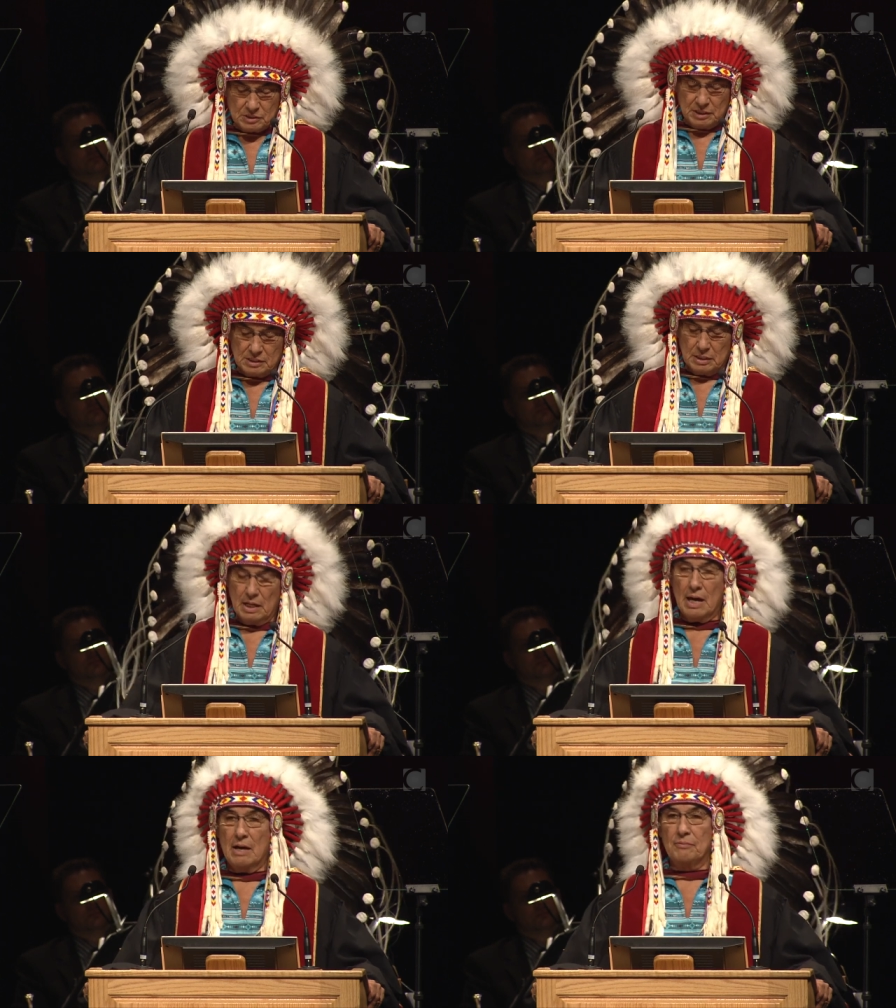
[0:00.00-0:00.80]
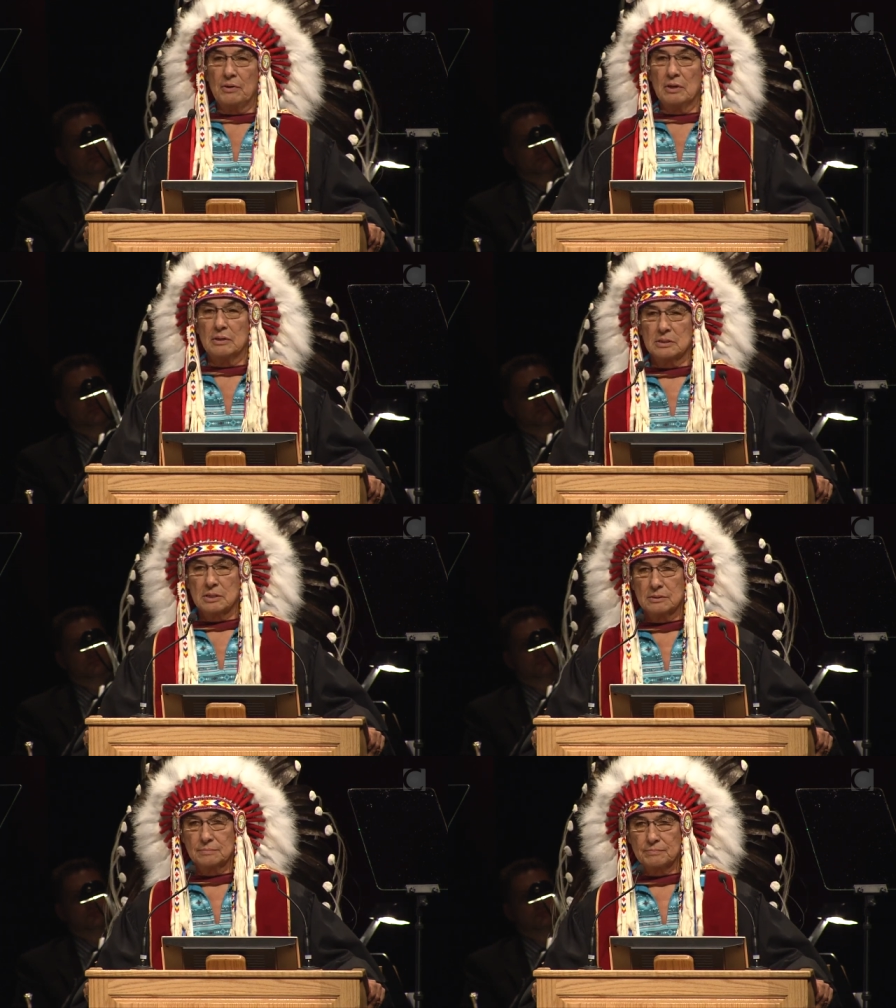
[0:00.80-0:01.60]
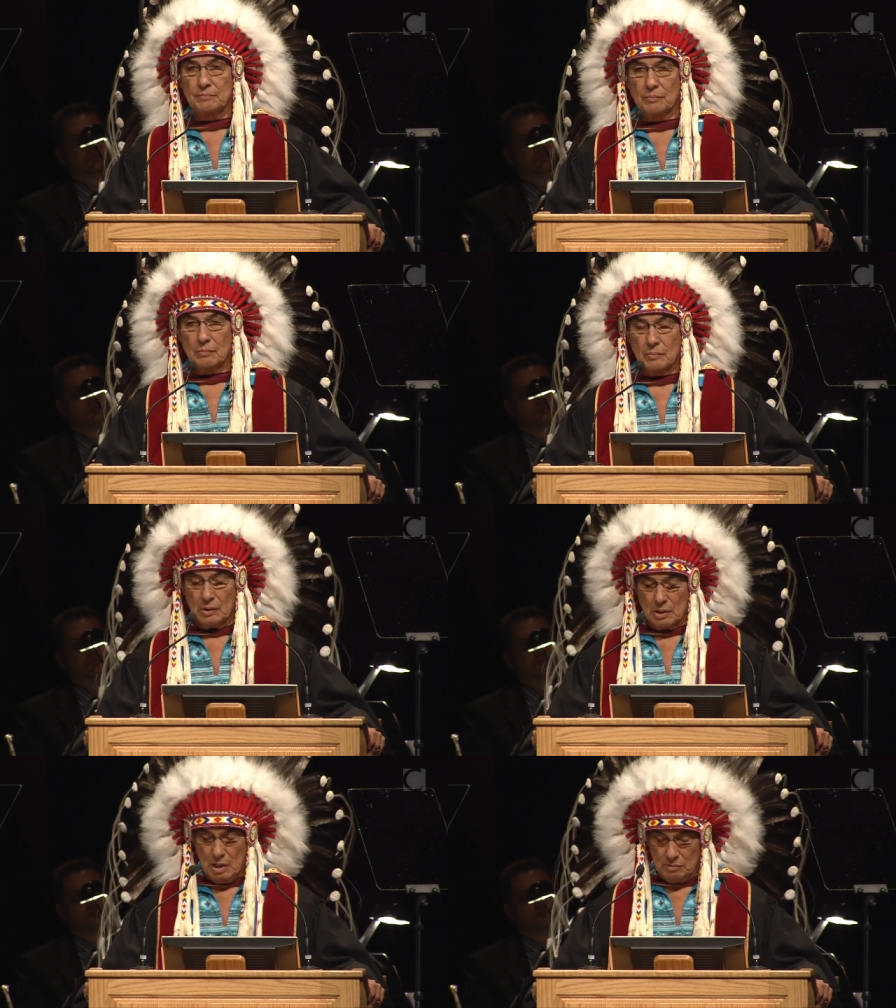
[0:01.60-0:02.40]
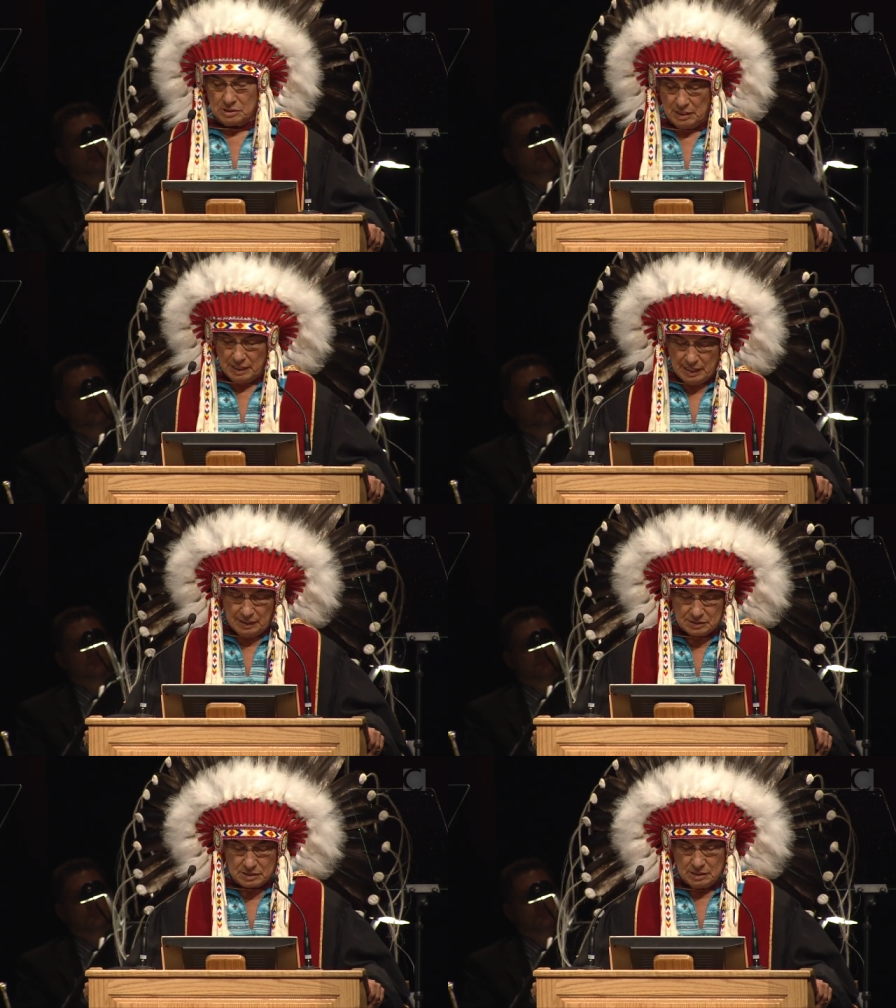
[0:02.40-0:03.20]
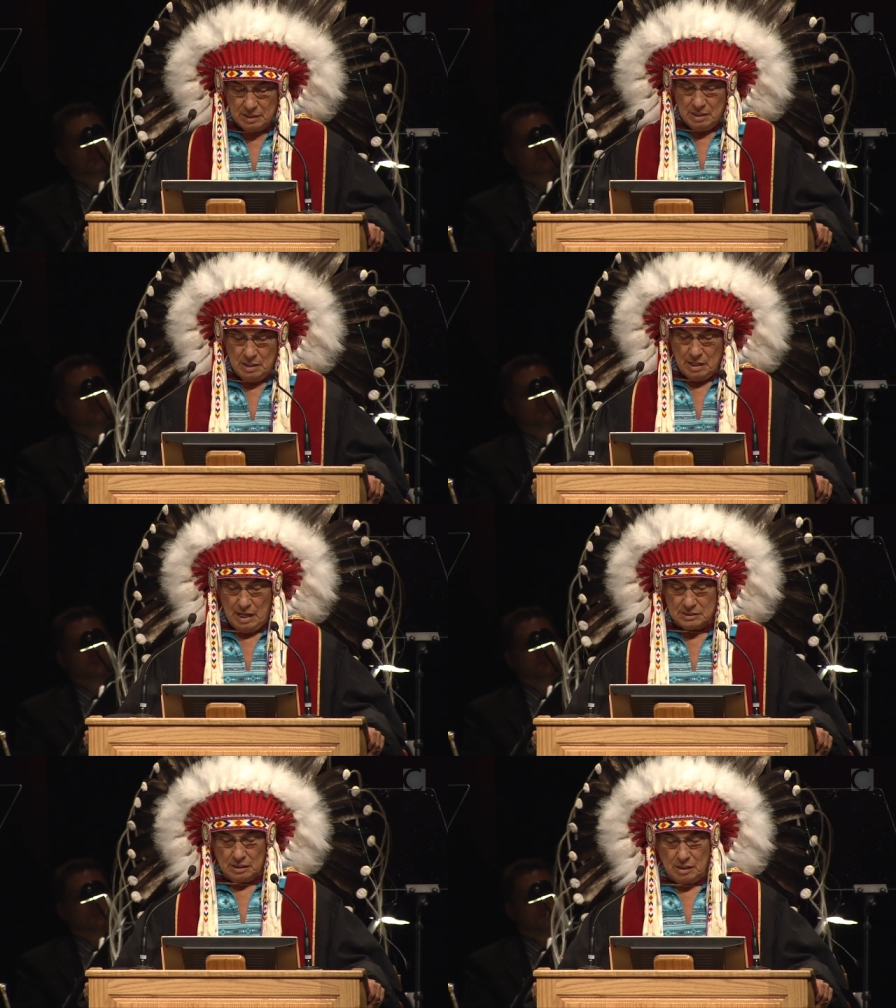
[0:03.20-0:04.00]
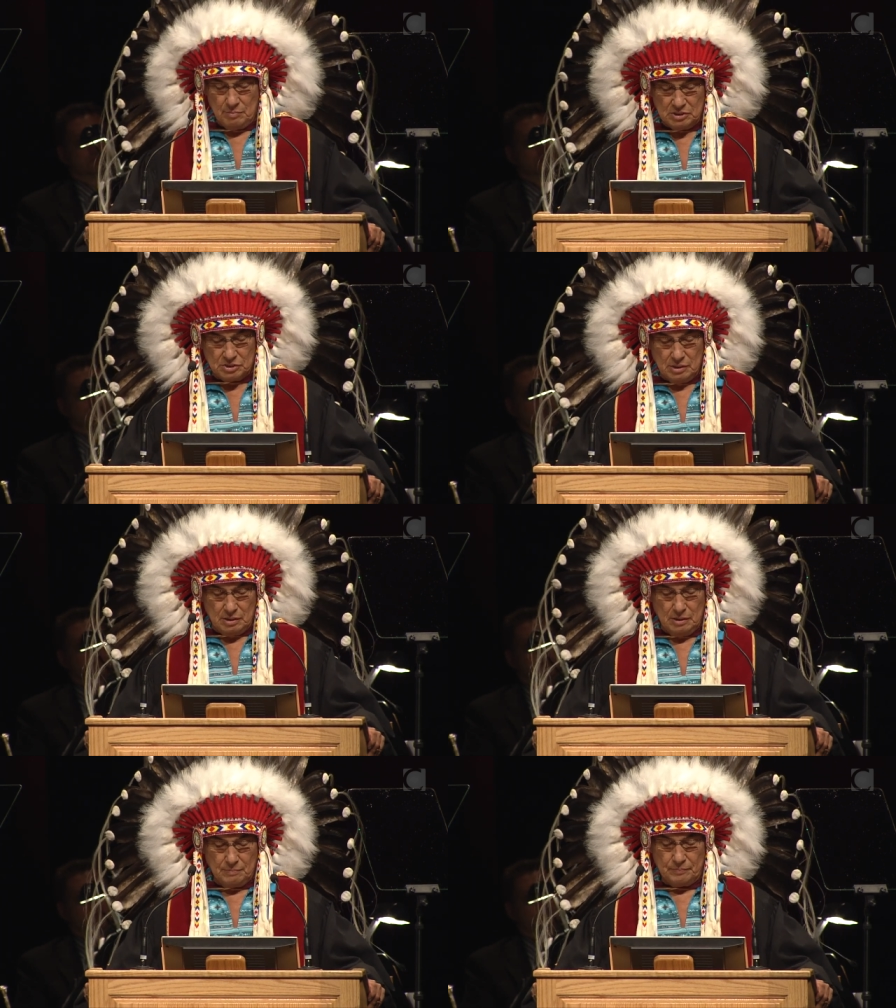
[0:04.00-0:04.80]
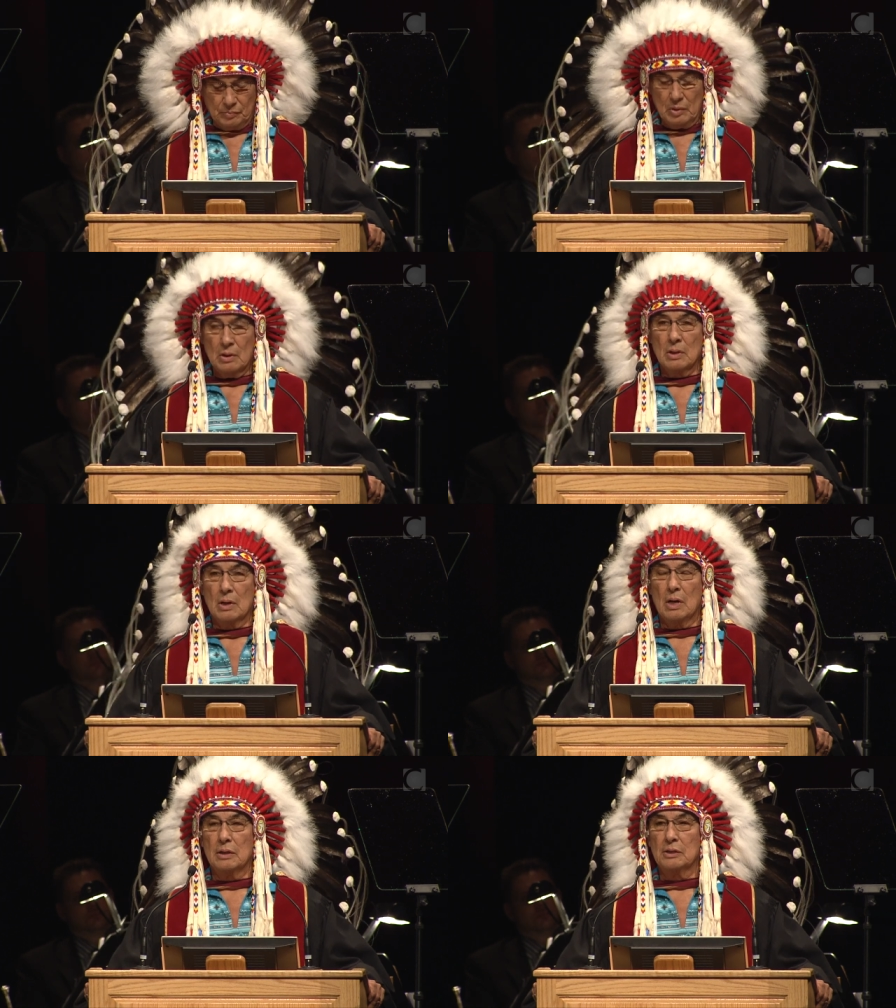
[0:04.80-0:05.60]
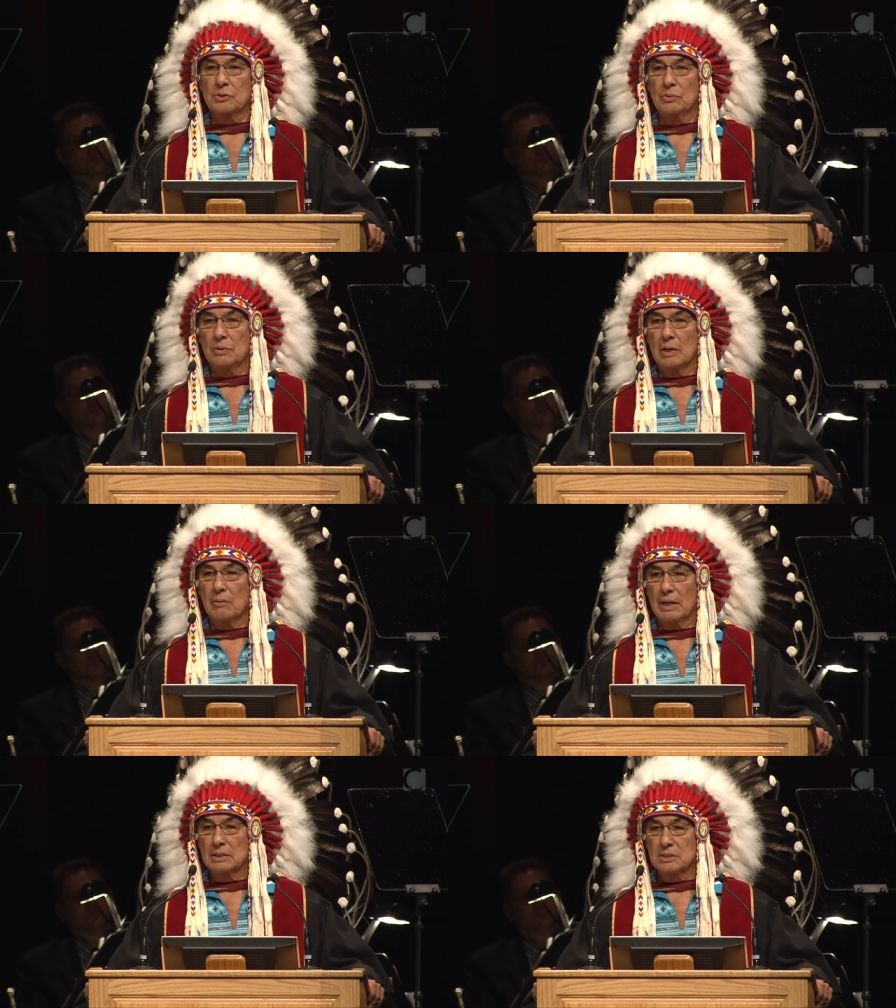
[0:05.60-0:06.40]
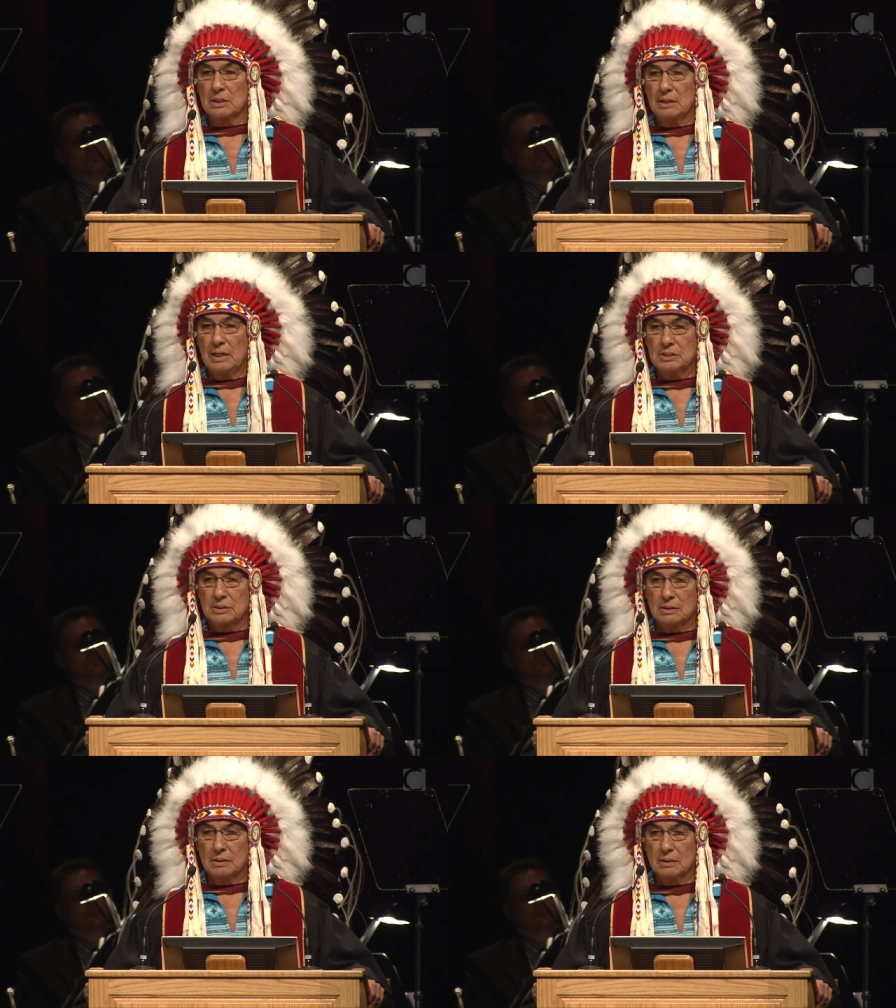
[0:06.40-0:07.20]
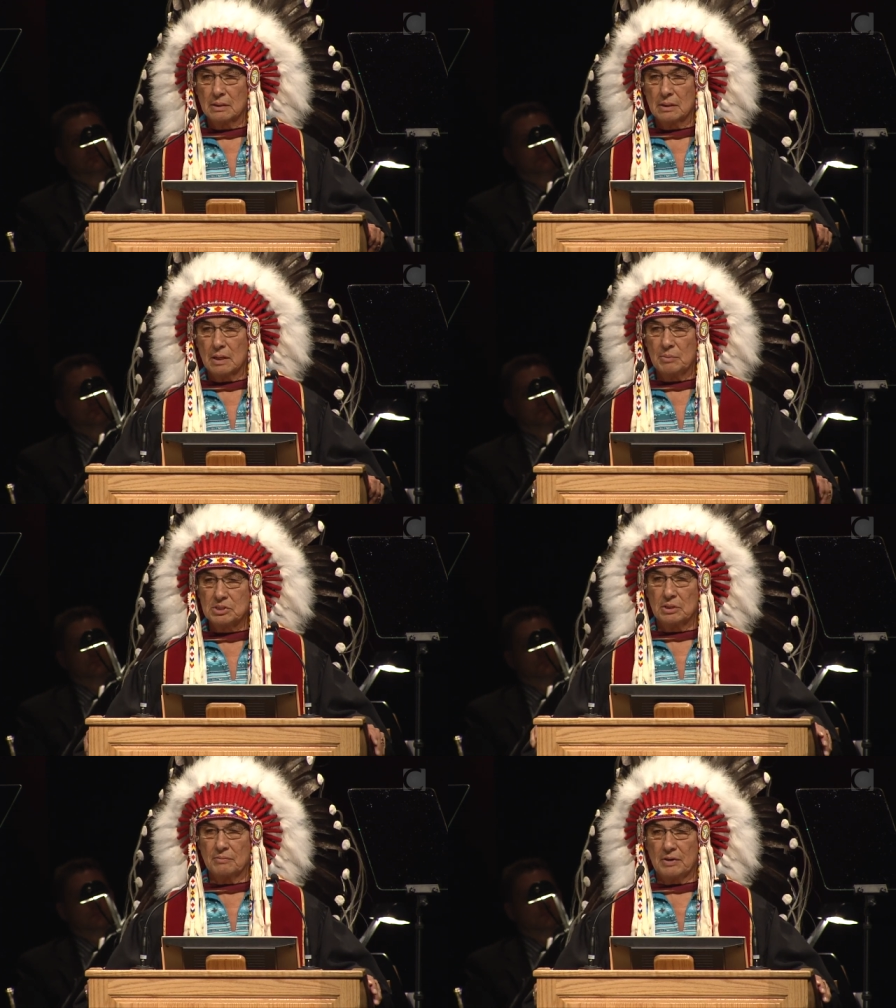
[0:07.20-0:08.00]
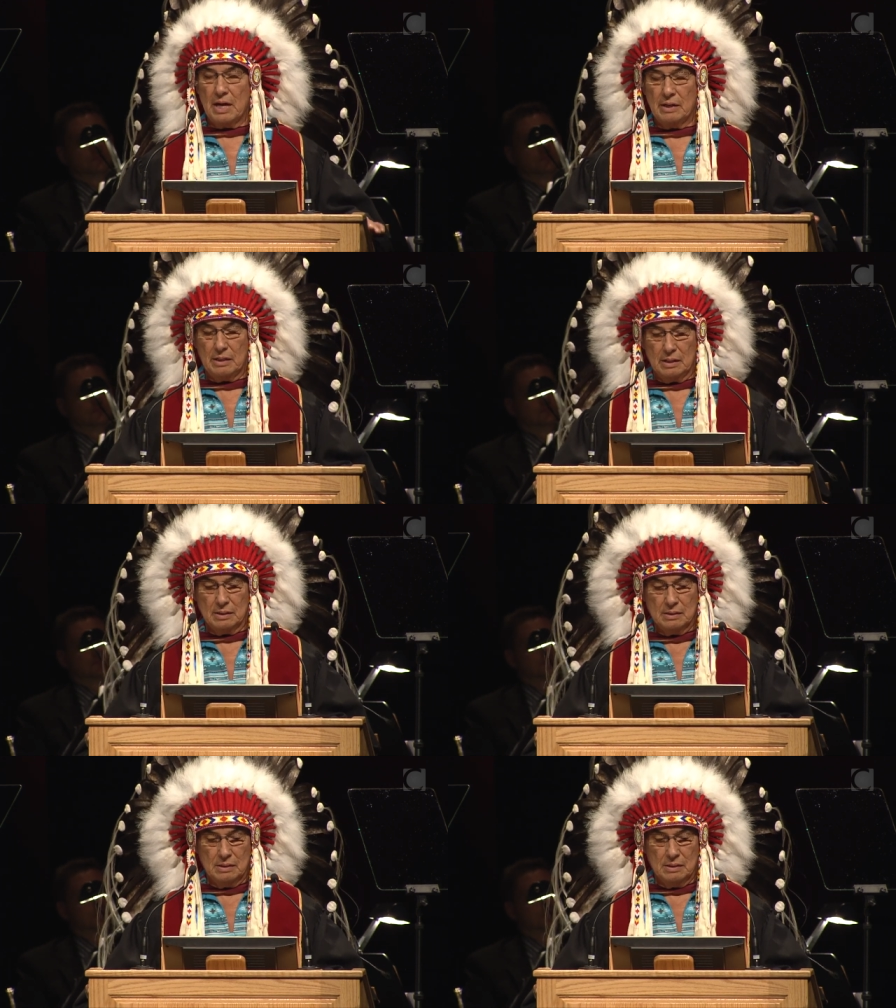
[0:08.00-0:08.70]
6.5 years, I was engaged as a commissioner on the Truth and Reconciliation Commission of Canada,